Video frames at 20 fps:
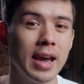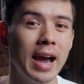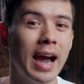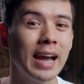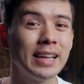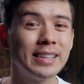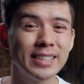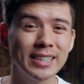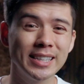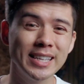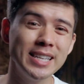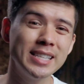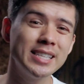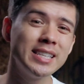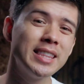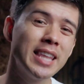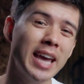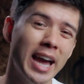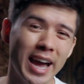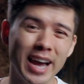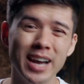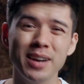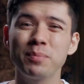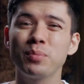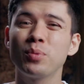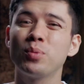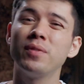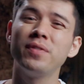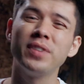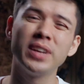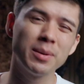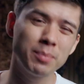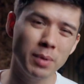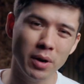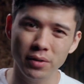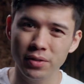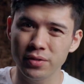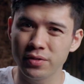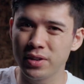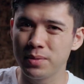I deleted the app within
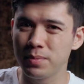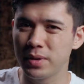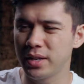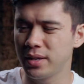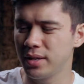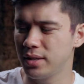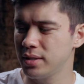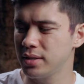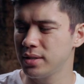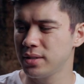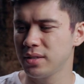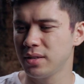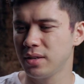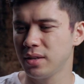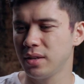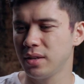about 3 minutes.